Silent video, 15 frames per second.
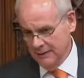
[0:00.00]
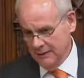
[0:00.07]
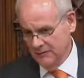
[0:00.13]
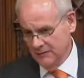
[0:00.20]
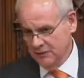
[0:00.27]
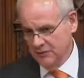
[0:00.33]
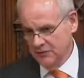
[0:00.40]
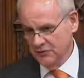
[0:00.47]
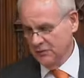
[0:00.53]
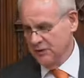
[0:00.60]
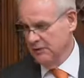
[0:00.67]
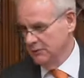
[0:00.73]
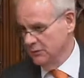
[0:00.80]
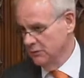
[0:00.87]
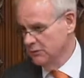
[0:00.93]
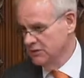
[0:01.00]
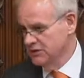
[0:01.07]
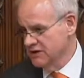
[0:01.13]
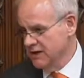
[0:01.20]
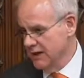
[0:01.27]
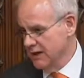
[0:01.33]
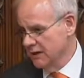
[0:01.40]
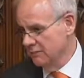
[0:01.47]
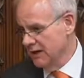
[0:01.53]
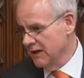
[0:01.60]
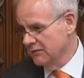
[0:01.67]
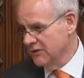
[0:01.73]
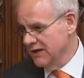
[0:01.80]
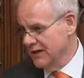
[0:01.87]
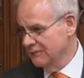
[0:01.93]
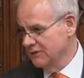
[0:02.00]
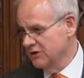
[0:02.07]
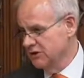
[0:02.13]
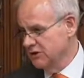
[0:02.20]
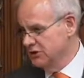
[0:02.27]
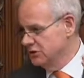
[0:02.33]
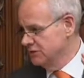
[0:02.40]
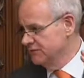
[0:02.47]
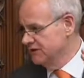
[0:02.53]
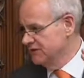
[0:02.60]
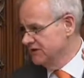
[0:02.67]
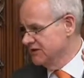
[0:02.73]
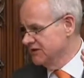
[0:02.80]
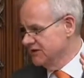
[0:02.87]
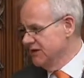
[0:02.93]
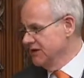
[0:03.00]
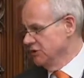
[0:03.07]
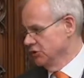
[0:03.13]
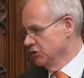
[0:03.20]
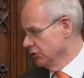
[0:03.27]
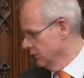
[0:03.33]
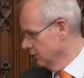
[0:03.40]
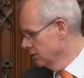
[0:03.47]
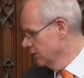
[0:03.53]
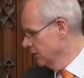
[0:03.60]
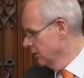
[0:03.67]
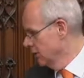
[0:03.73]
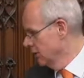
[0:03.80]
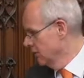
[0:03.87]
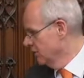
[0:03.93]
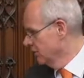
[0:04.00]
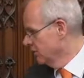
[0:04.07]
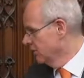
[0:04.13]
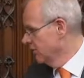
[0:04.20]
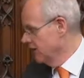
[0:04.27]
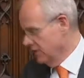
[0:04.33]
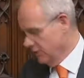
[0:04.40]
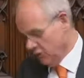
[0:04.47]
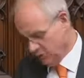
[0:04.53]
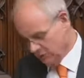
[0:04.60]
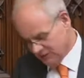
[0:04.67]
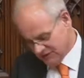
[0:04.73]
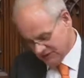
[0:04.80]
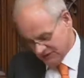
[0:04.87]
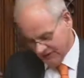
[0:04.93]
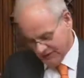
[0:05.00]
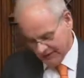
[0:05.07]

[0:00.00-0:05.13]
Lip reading: and those people would say about the abolition of the distinction between humans and